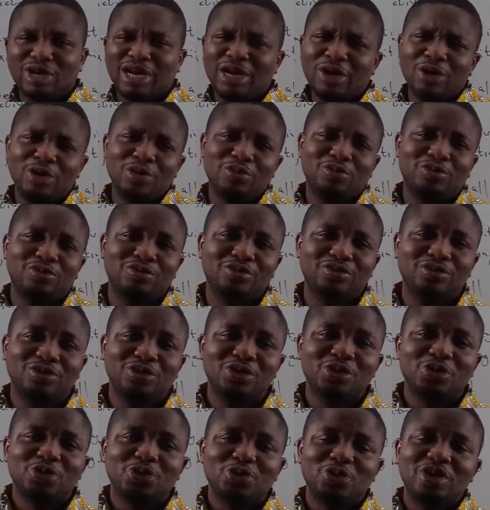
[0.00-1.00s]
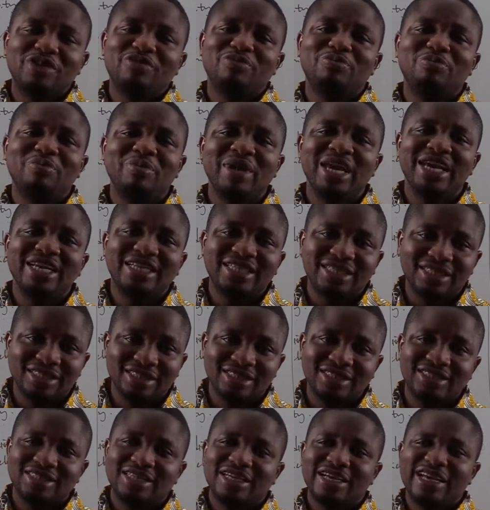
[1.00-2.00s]
I hope we've made
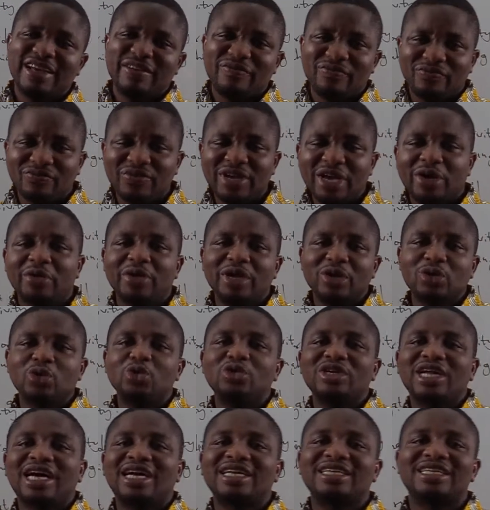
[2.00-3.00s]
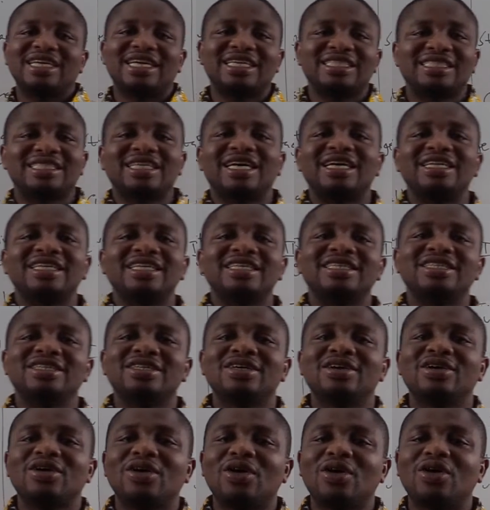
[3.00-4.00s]
a very good understanding
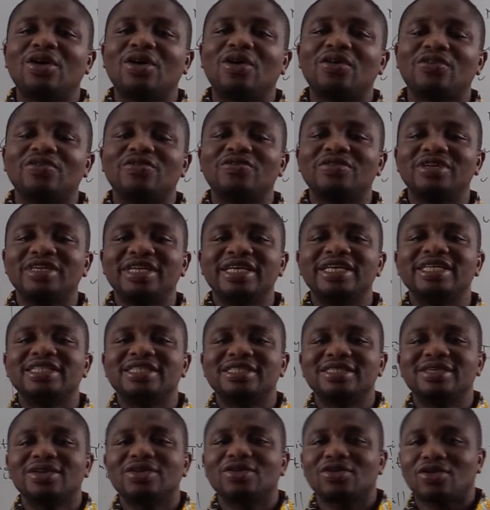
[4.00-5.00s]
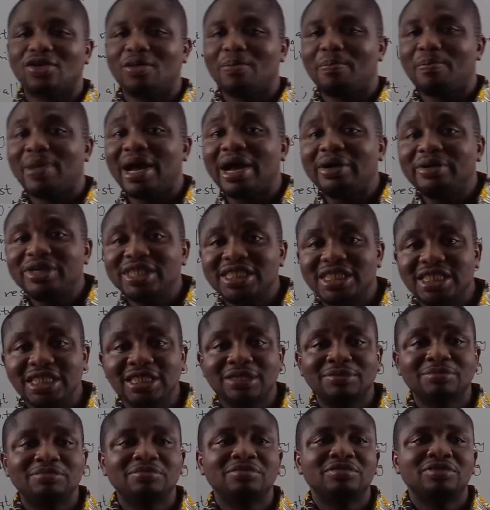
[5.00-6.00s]
of this
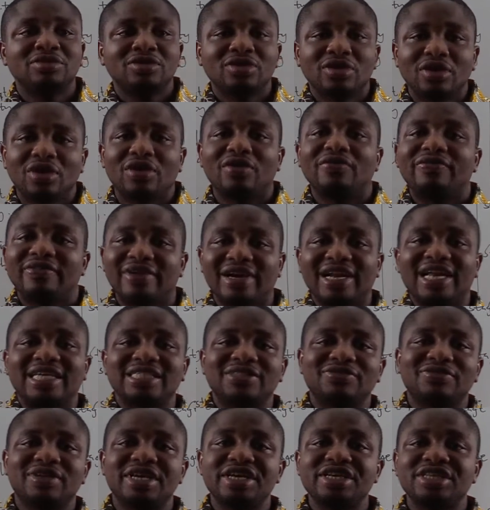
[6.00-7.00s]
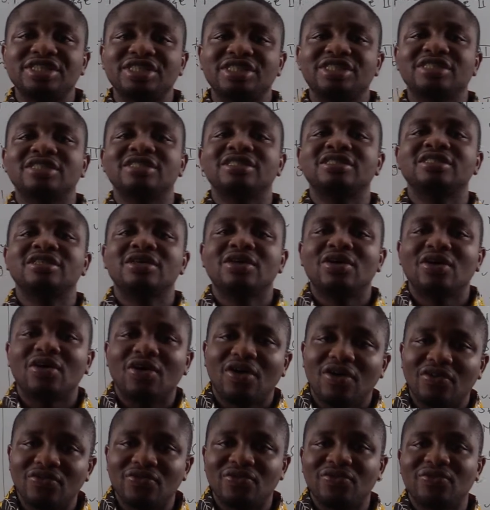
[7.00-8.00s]
comparison of classification
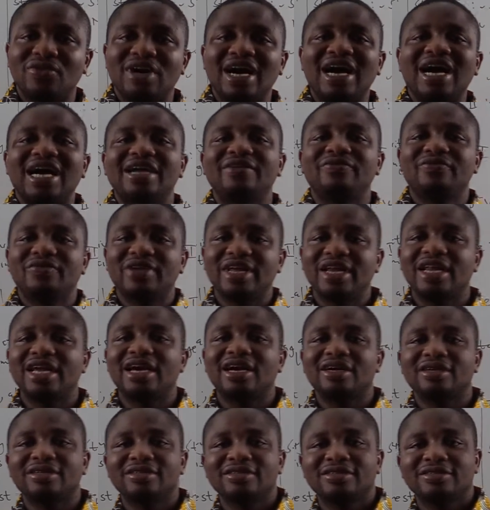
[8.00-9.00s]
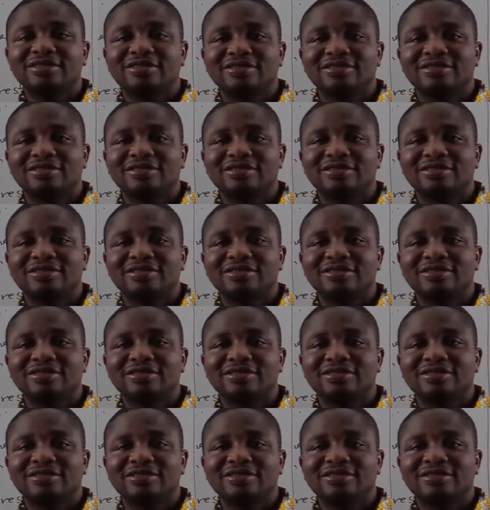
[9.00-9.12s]
of heart failure.